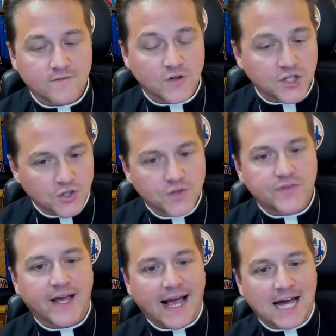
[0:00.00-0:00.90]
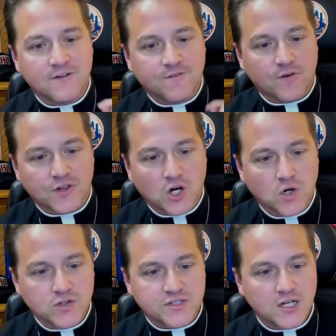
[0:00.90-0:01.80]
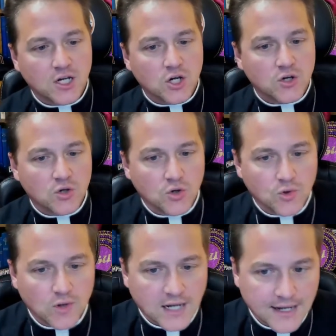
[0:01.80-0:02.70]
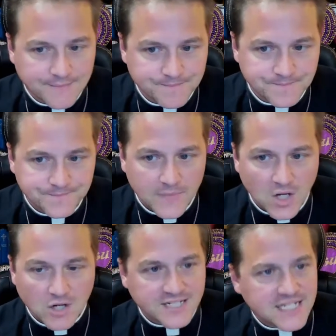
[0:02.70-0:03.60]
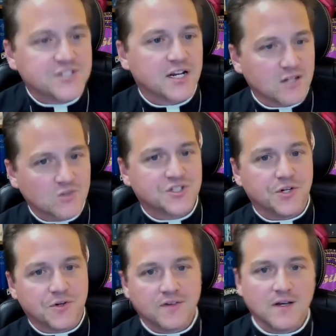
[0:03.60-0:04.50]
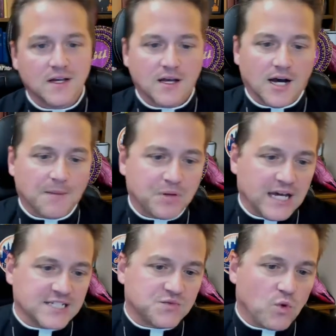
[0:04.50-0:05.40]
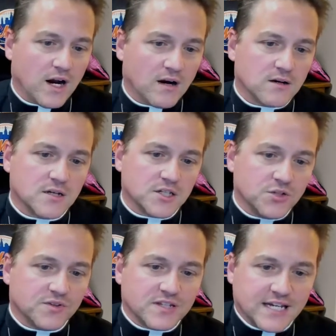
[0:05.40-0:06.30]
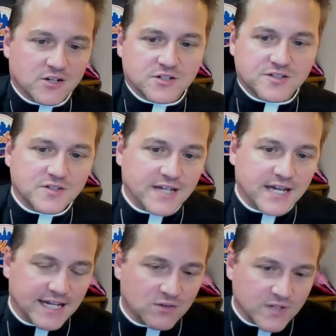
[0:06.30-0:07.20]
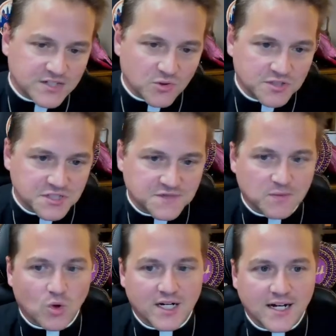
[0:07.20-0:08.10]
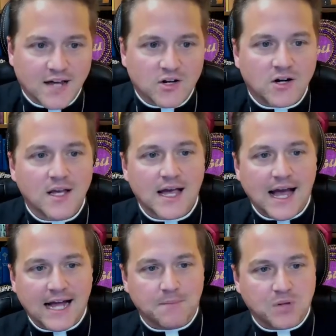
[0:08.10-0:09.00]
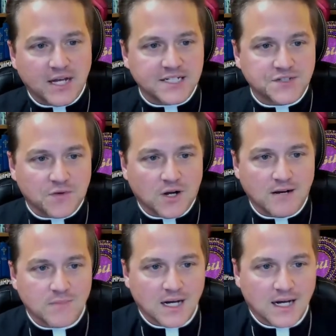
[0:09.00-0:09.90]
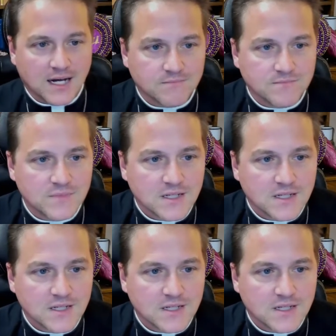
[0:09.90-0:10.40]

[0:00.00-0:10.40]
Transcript: youth and for those who are teaching those youth, a place where youth leaders can get resources from one another, and a place from